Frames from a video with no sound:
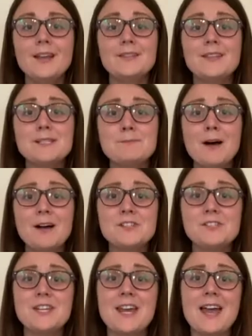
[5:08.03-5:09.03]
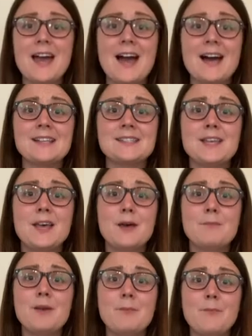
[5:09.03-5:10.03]
This past year has
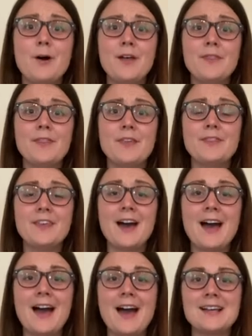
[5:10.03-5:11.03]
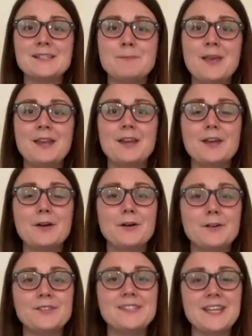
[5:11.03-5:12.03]
been one that has been
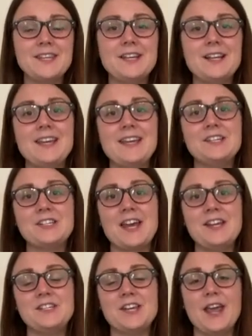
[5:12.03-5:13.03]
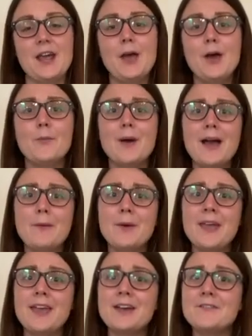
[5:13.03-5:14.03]
continually changing, where
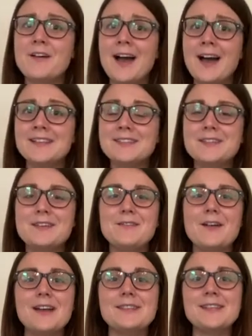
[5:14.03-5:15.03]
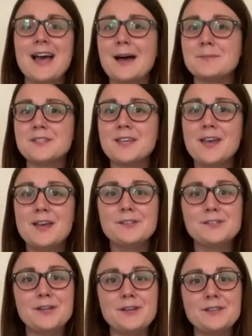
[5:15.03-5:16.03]
we have had to adapt
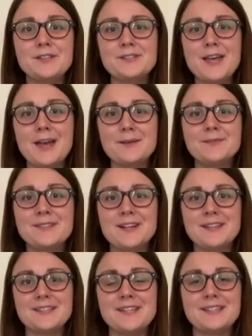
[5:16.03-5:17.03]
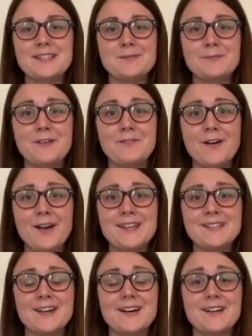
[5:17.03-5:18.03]
to the circumstances that we
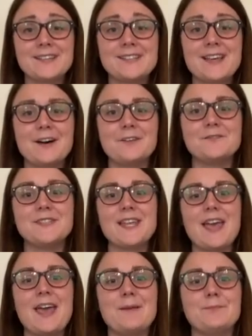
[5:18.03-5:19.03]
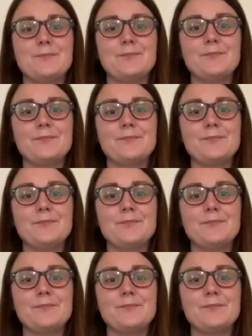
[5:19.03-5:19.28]
find ourselves in.